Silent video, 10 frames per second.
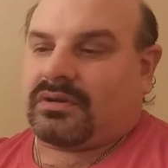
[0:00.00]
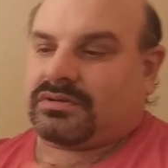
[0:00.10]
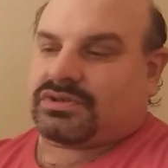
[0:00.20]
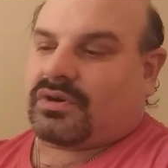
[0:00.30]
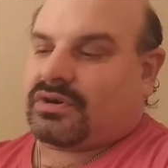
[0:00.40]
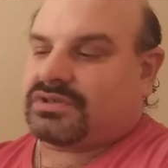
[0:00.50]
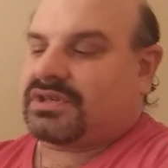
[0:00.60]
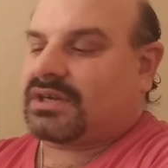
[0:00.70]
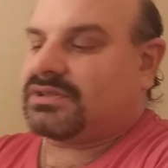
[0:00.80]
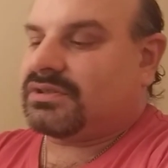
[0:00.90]
stars
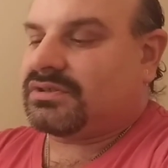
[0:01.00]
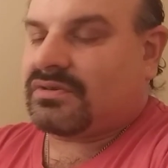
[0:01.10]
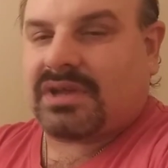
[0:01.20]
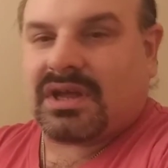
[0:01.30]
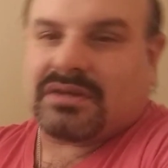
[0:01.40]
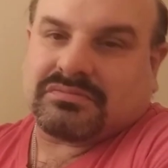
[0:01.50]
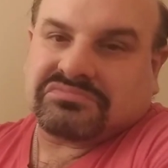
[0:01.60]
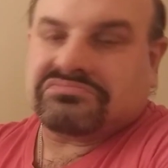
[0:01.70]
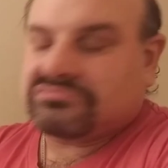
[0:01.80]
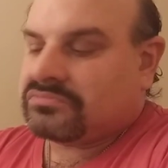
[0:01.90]
section. So yeah,
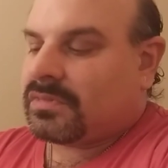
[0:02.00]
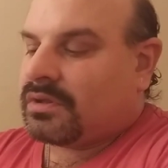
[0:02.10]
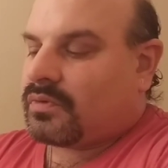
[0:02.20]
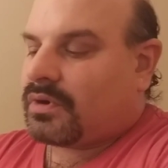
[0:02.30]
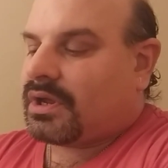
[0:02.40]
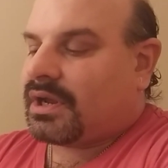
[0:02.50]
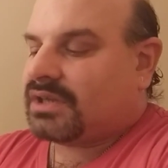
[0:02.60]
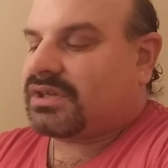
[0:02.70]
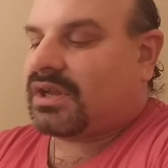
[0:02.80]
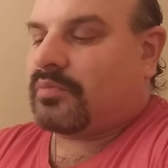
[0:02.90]
why not? I
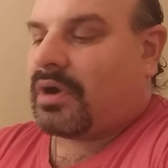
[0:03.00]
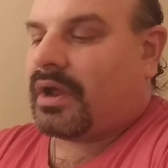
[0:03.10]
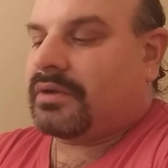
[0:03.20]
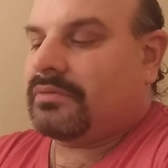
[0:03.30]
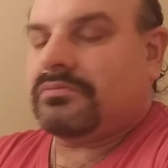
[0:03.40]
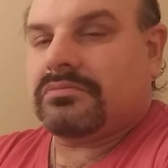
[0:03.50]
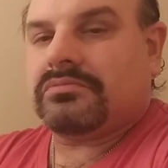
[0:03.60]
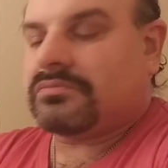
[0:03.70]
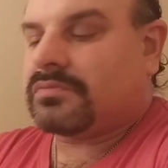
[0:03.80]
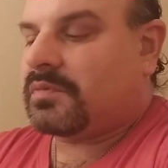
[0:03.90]
guess I'd buy it.
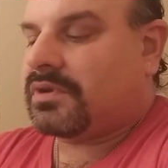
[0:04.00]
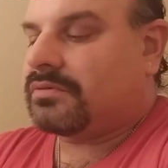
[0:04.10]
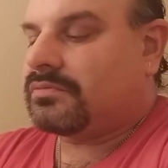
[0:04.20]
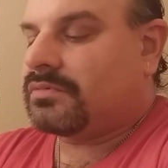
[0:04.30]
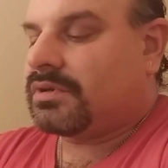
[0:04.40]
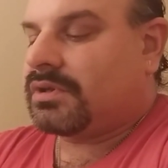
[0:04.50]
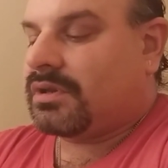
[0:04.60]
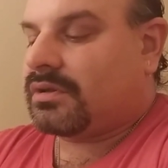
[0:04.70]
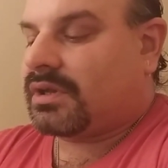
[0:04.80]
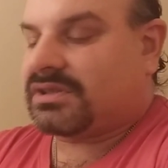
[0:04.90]
I mean,
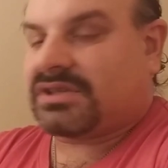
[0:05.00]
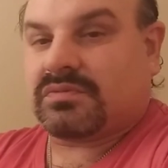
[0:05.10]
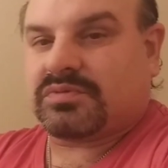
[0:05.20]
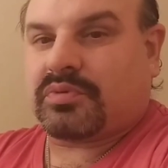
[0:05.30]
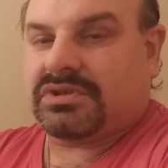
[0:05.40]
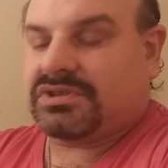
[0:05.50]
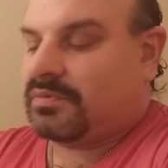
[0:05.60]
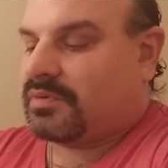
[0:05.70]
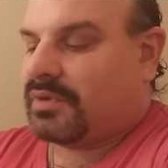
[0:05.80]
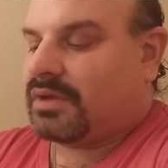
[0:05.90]
like I said, it was pretty
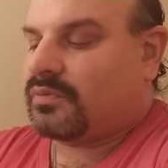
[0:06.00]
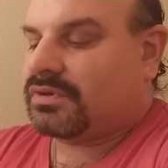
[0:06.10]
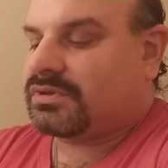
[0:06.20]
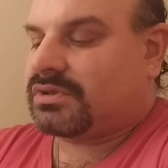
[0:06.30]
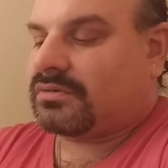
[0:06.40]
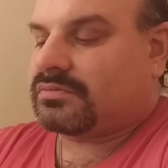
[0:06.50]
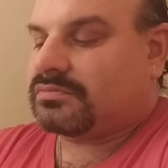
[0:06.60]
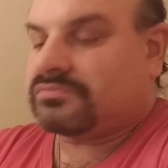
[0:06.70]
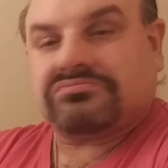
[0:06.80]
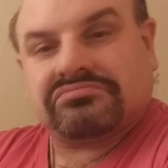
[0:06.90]
cheap to begin with, so
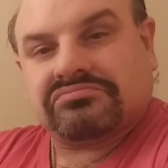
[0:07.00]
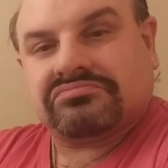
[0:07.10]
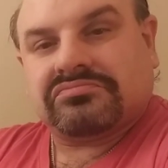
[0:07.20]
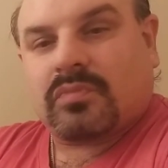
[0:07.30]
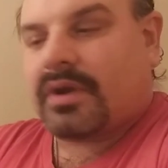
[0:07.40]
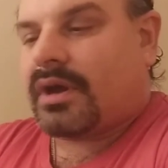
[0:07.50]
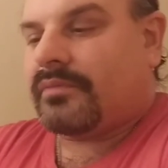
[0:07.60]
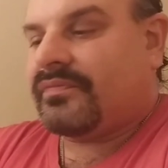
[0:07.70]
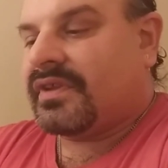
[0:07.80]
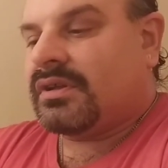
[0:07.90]
why not?
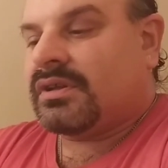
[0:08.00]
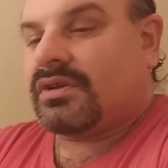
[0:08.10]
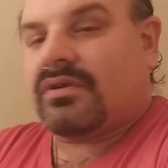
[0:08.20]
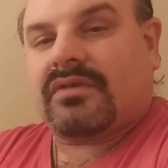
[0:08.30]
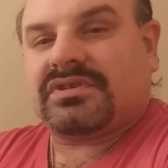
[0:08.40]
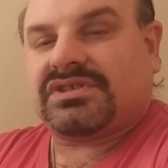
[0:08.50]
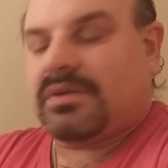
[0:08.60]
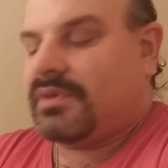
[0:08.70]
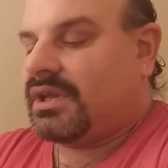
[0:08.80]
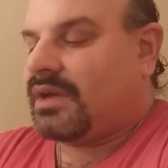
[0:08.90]
Get on over to
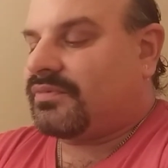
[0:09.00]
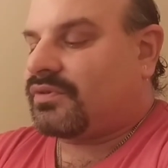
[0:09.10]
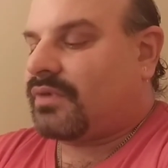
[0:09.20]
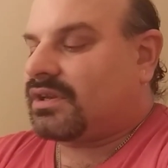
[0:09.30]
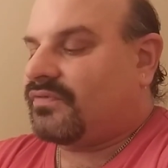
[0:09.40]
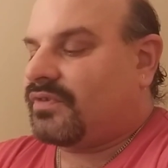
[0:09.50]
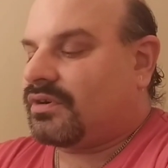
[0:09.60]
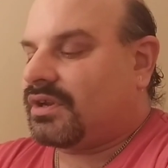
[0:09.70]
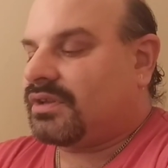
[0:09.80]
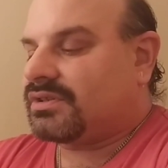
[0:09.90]
CBDHemp.direct if
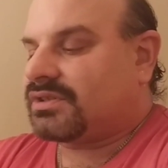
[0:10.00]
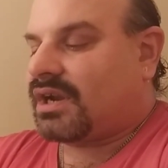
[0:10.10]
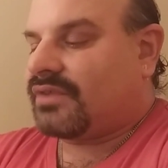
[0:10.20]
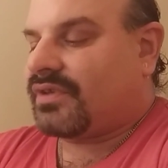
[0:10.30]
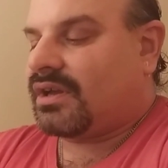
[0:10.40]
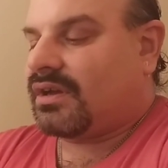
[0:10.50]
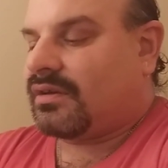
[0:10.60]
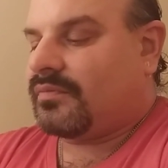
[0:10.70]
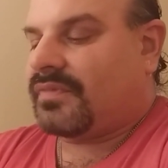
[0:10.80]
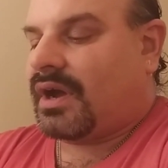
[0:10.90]
you're into this kind of thing.
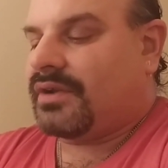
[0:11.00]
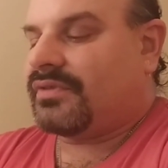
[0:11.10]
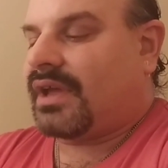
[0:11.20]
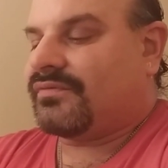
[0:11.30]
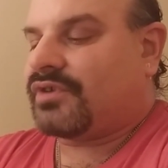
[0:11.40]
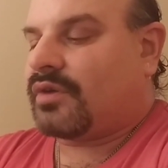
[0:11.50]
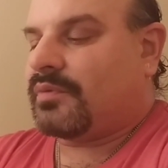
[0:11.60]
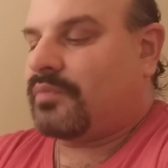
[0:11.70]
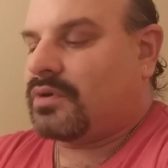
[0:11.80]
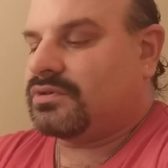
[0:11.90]
I know they have
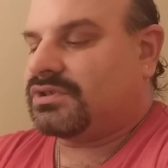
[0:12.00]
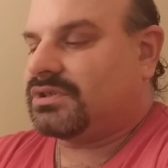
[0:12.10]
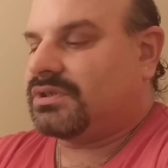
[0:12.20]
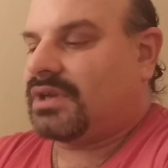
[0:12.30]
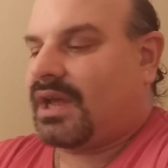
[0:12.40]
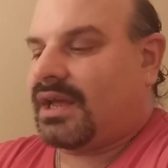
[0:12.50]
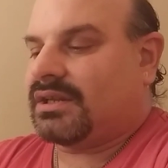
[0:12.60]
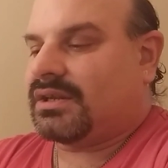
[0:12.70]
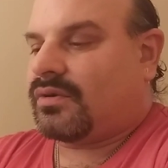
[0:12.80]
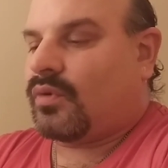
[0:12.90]
Durban Potion
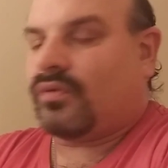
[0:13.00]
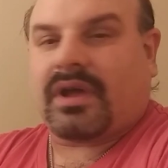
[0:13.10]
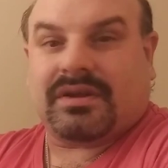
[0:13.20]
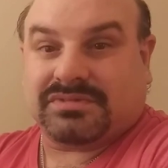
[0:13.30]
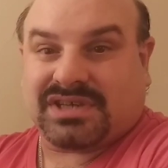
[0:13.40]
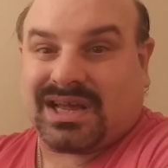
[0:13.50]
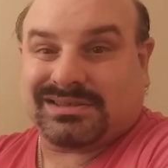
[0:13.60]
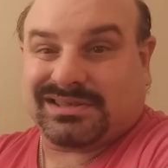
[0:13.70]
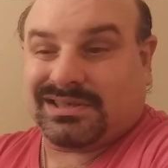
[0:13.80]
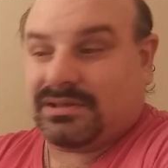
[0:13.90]
and a whole line of
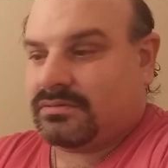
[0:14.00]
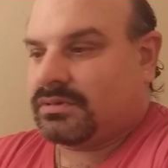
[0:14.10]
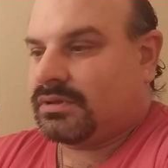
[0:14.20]
Jazzy,